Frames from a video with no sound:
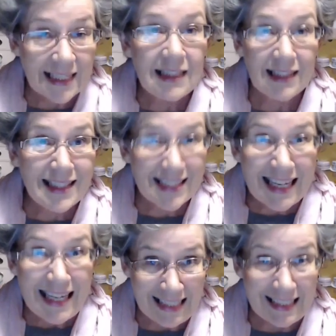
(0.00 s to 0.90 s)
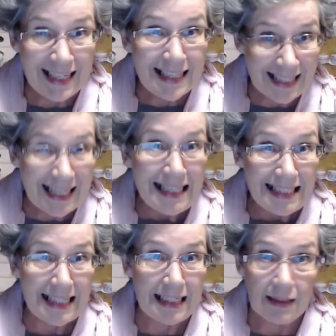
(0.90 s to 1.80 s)
it. That's it. It's
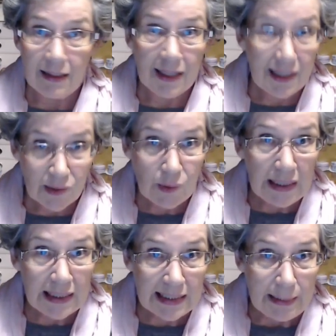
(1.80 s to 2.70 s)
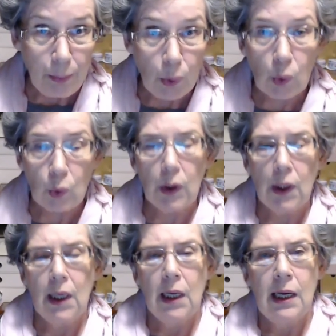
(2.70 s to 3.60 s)
easy. It's really simple.
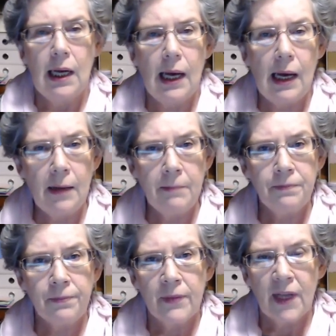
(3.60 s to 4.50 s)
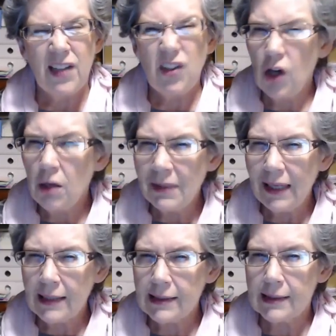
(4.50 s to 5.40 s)
And you know,
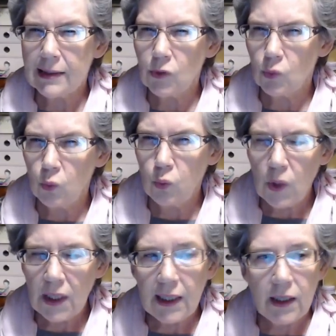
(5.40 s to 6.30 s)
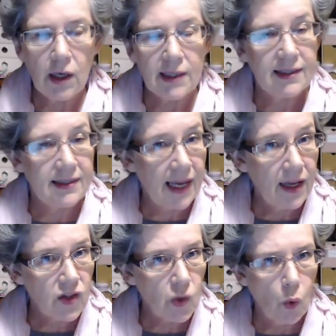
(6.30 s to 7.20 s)
molasses is really nice.
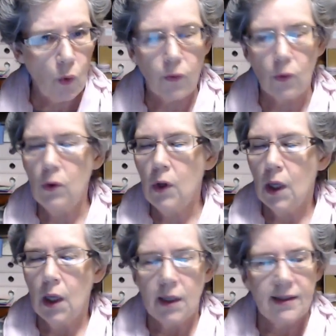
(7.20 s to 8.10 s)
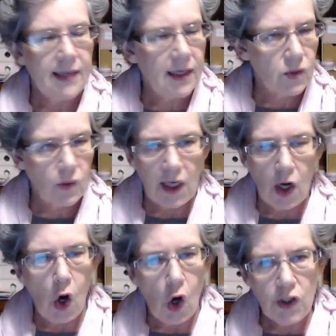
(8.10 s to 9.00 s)
Sounds awful. Sounds really
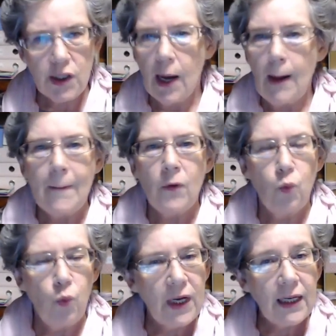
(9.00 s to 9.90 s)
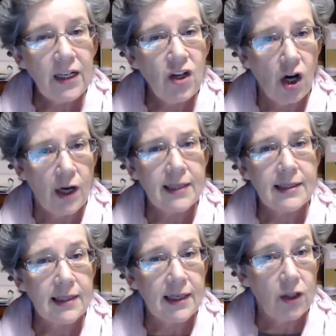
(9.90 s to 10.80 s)
odd. Really
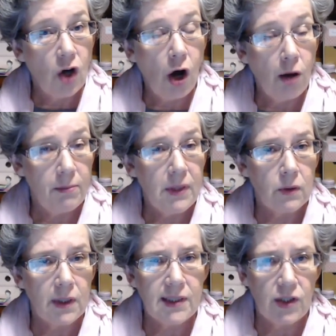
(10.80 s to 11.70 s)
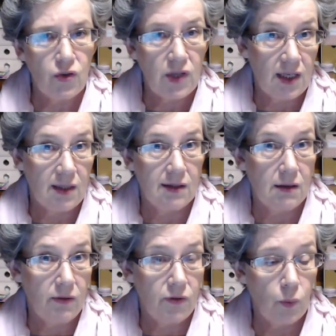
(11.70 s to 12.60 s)
nice in hot milk as a drink. So
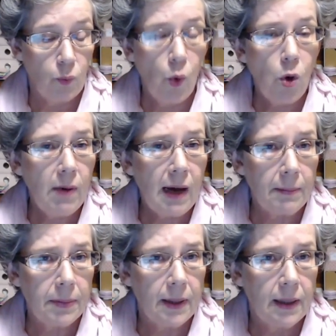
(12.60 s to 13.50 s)
if you warm up